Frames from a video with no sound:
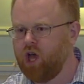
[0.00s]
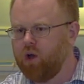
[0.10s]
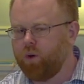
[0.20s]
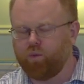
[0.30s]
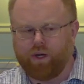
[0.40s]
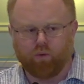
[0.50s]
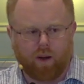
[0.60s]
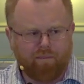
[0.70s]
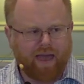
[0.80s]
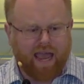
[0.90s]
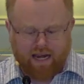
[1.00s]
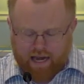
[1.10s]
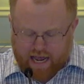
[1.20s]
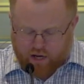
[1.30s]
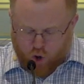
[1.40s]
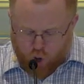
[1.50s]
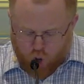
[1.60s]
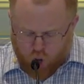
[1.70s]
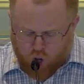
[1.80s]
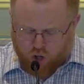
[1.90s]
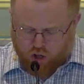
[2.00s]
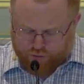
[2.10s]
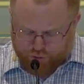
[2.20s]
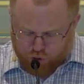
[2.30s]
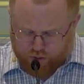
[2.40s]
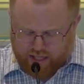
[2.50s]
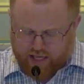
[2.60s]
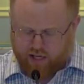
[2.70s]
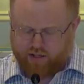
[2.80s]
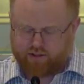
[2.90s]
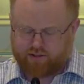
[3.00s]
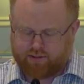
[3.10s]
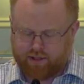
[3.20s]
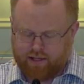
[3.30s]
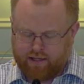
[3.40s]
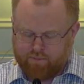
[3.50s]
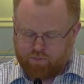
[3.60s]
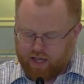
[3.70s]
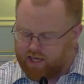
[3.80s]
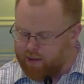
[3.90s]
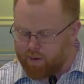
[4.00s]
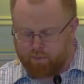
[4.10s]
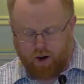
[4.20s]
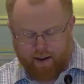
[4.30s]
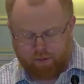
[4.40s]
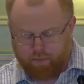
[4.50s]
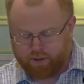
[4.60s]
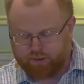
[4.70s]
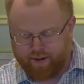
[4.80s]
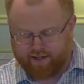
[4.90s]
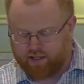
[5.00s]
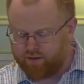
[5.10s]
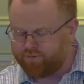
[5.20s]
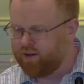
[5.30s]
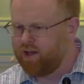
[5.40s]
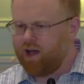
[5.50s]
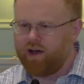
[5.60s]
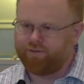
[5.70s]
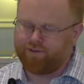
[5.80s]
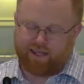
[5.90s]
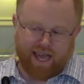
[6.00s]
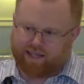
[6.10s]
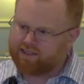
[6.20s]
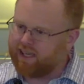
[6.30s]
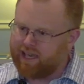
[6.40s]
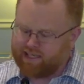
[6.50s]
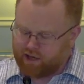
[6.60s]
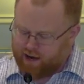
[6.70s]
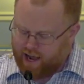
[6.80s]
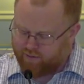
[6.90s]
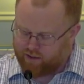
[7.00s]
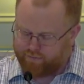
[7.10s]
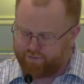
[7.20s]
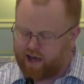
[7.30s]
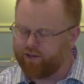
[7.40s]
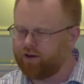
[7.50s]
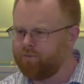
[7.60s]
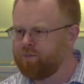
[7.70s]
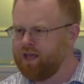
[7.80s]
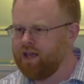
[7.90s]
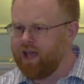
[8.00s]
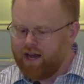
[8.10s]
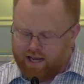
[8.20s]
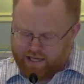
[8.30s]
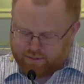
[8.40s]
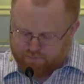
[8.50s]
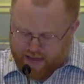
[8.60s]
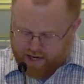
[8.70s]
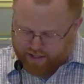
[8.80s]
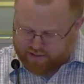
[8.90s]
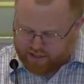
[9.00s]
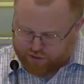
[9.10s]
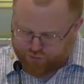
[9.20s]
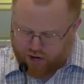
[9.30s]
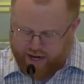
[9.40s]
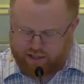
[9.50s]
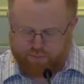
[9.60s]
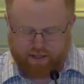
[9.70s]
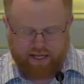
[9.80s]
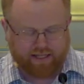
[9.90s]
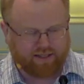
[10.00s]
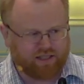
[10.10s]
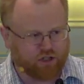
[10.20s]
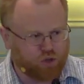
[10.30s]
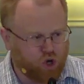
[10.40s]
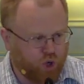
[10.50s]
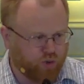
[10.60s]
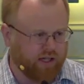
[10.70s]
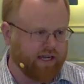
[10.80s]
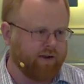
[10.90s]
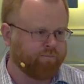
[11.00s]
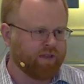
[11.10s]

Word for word: when we remain in awe of who He is and keep a proper perspective of, yes, He is our Heavenly Father and He has made us His friends, but He is still holy